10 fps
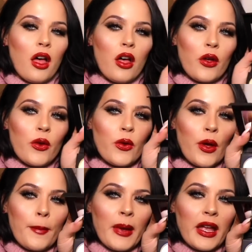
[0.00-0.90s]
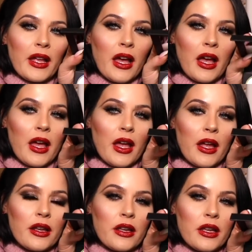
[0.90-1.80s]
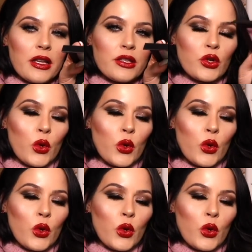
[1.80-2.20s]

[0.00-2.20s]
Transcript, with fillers: Oh my god, it's